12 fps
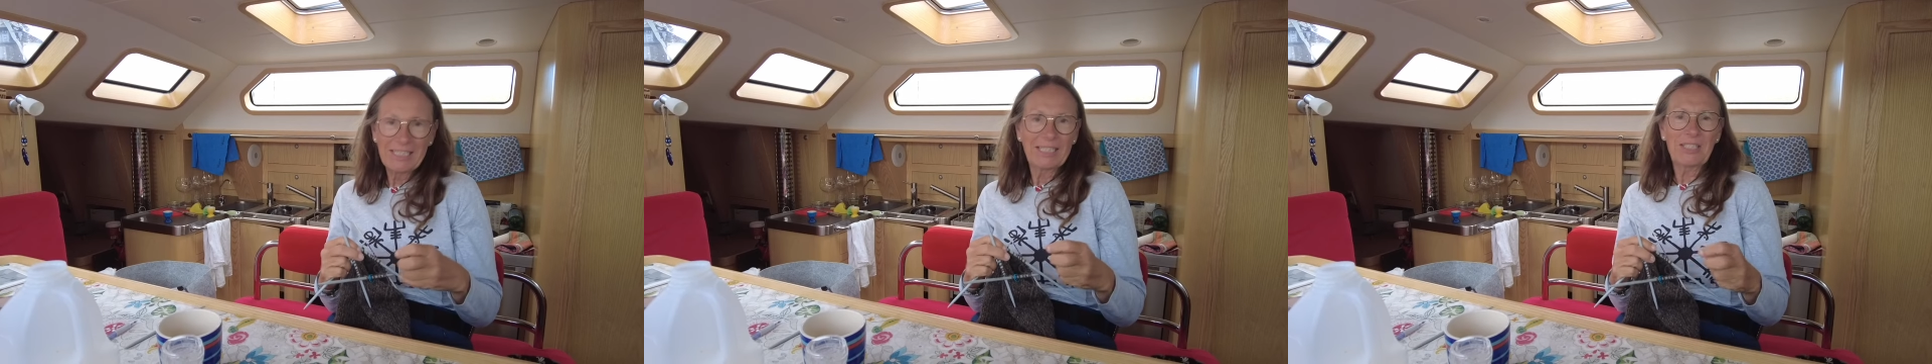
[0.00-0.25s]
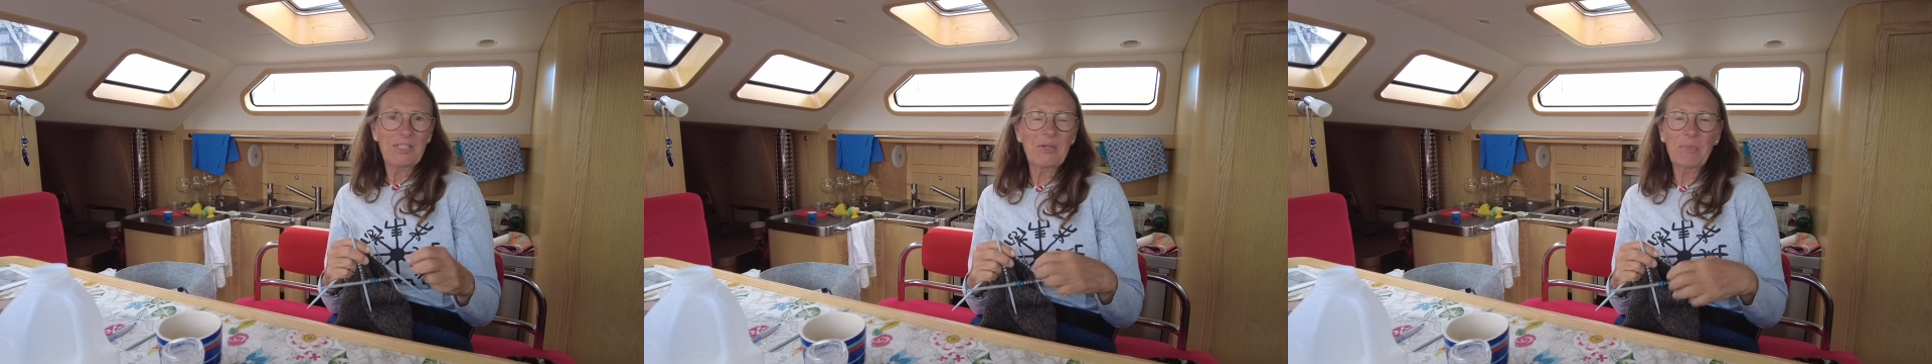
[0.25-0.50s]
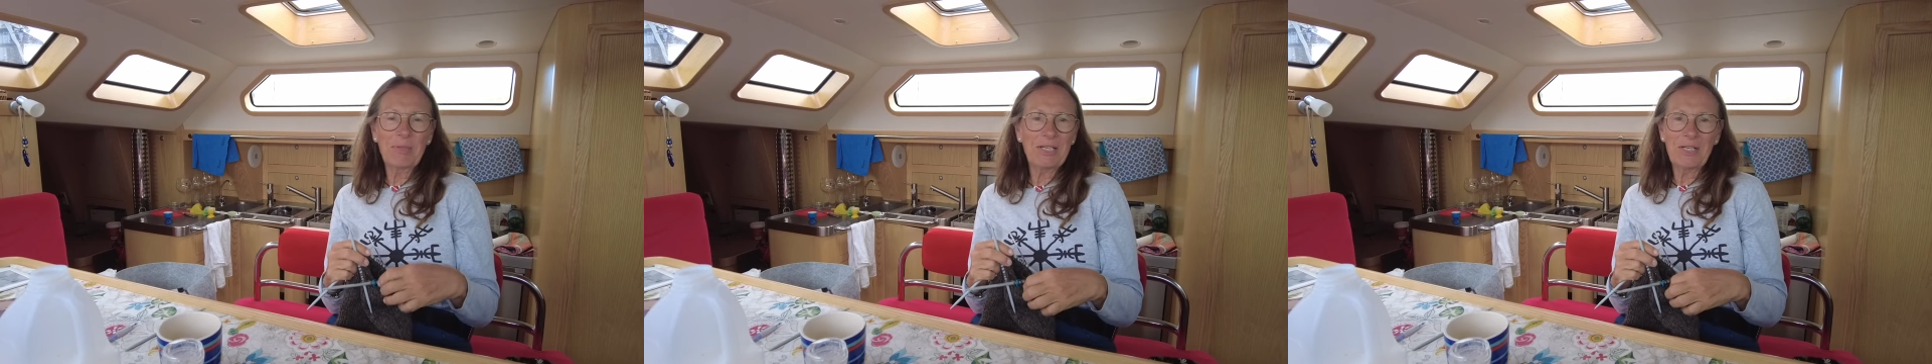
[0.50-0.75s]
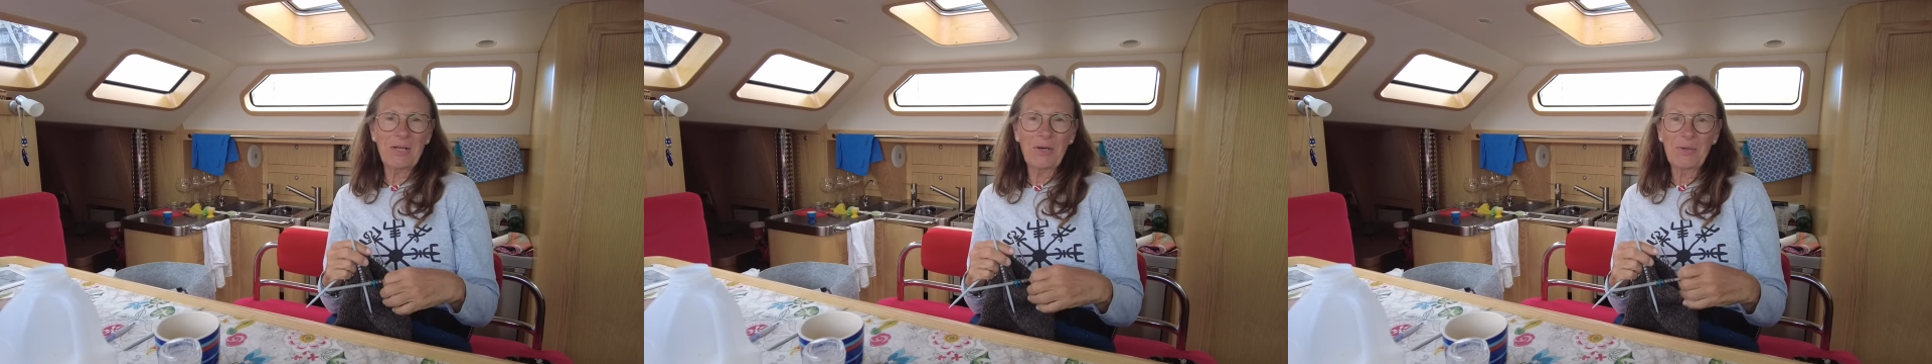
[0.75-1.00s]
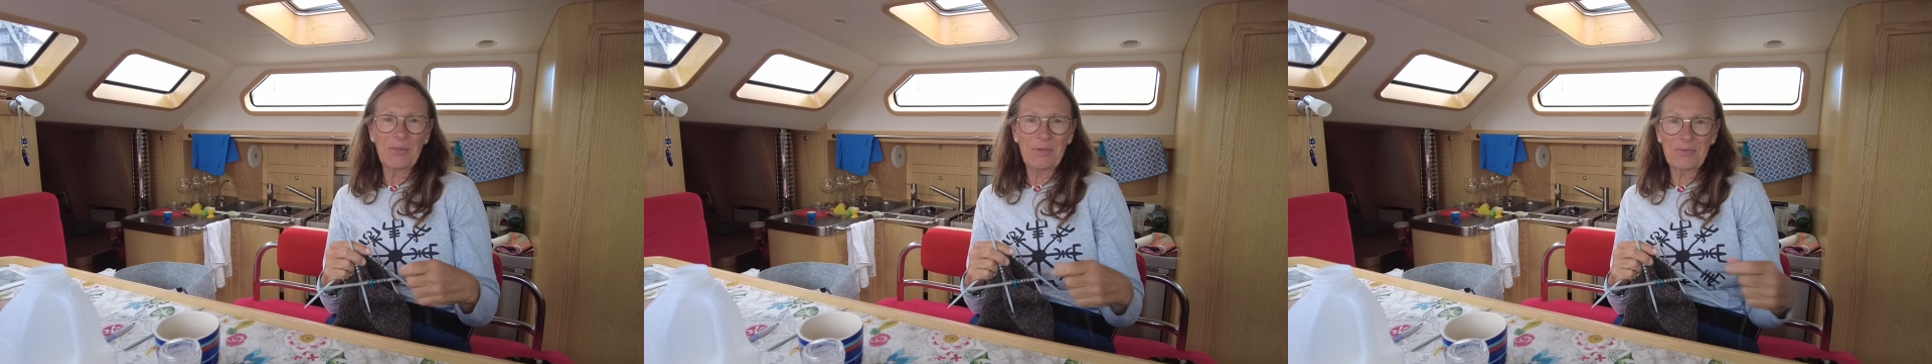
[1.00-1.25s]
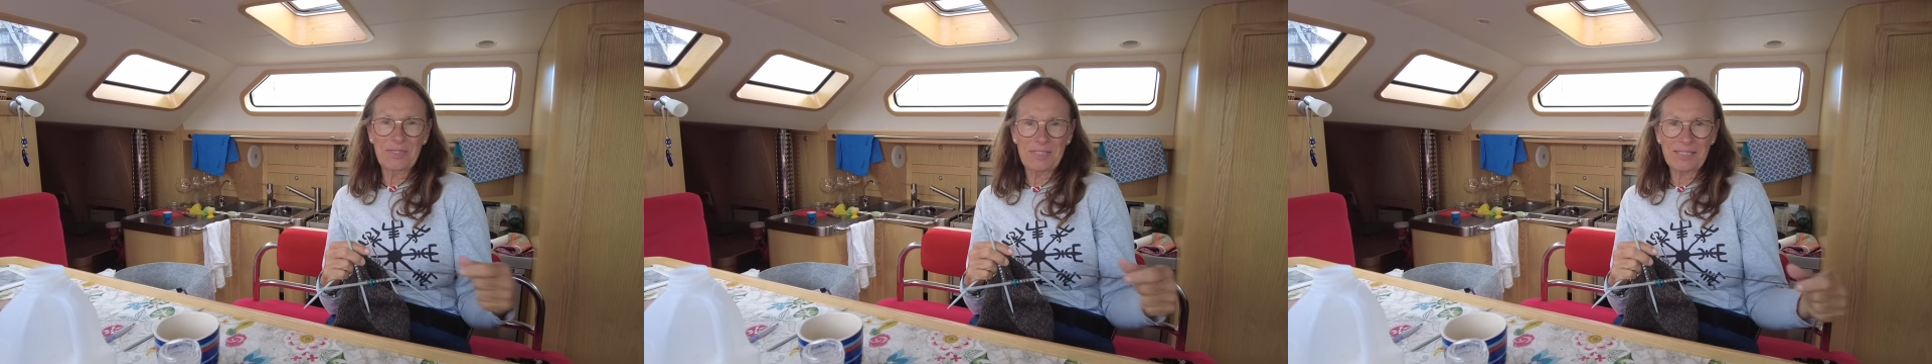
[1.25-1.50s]
Because nobody know the
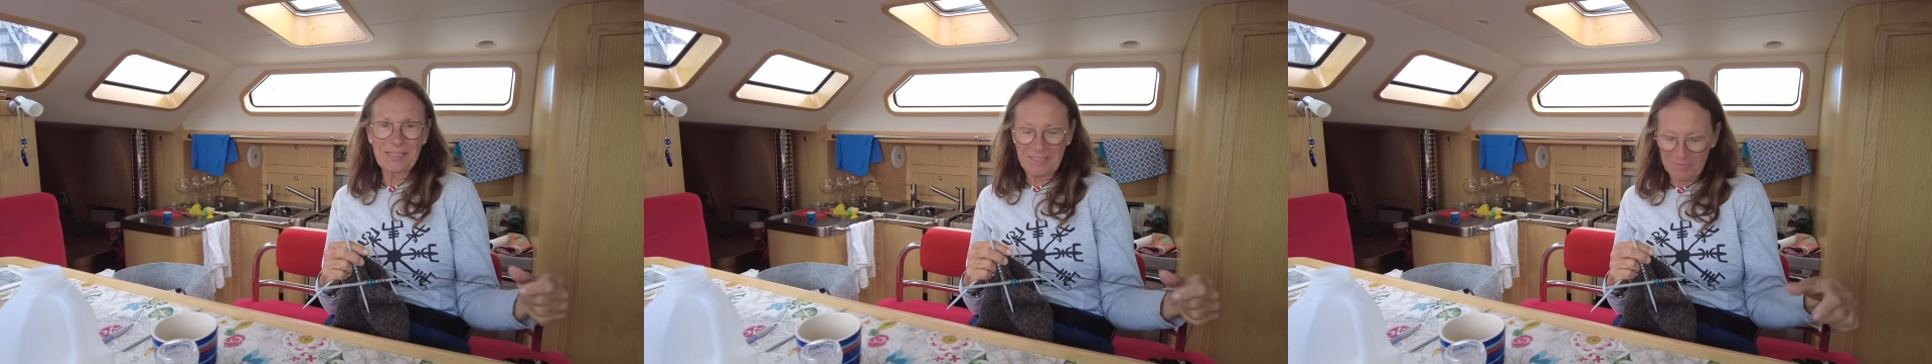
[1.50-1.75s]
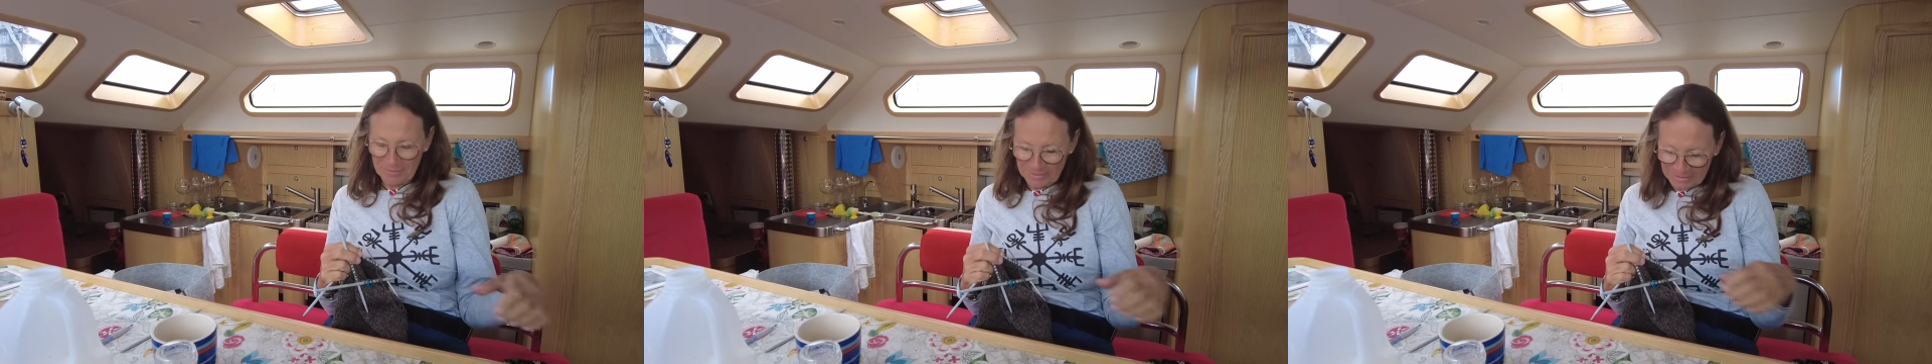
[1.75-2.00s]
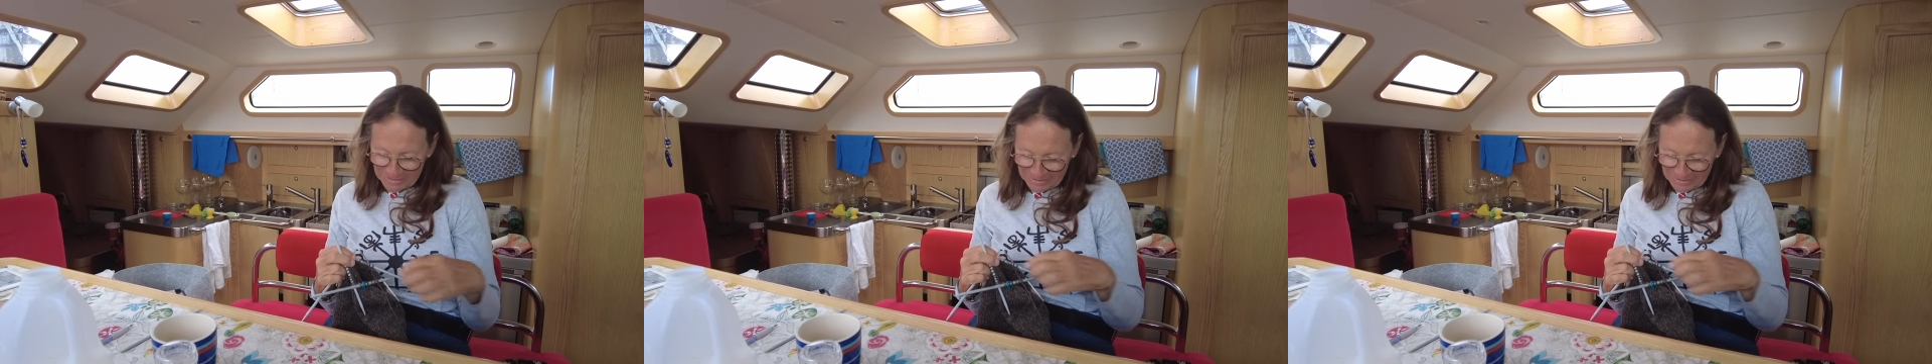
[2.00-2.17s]
results of it.